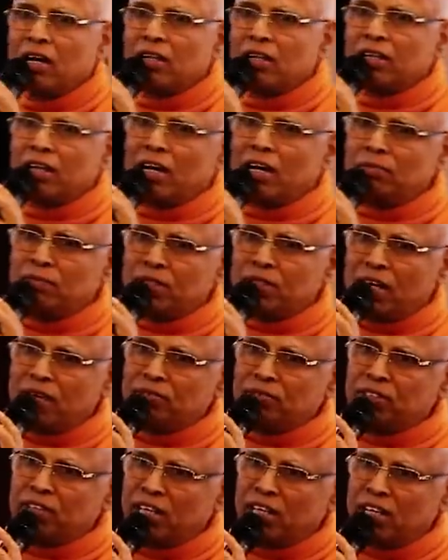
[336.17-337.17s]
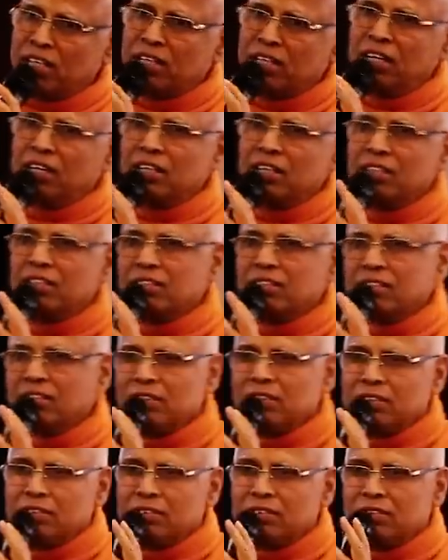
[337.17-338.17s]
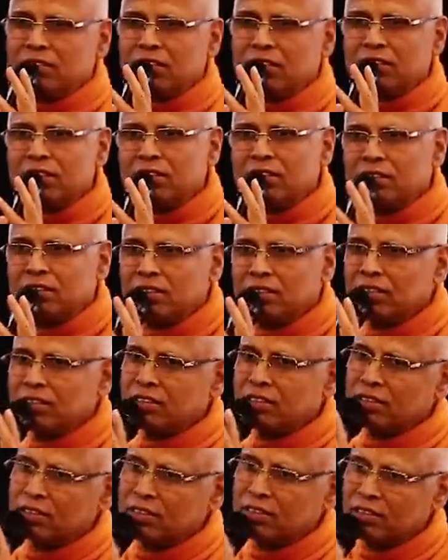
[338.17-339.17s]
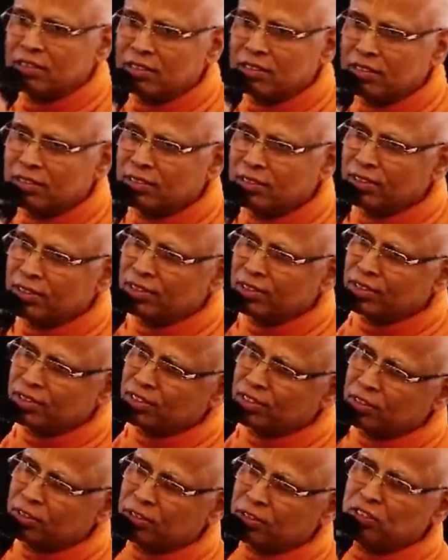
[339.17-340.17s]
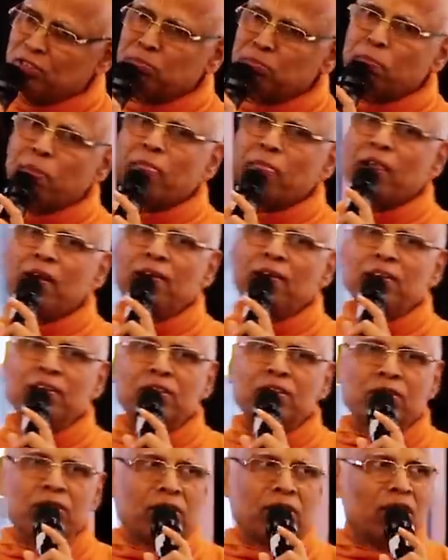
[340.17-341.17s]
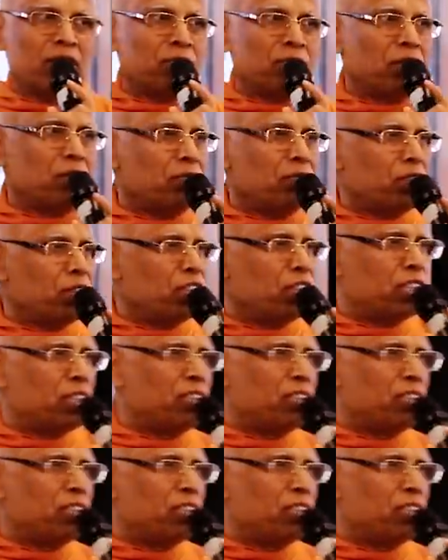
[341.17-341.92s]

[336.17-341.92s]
I think I'm sharing this is to so that we would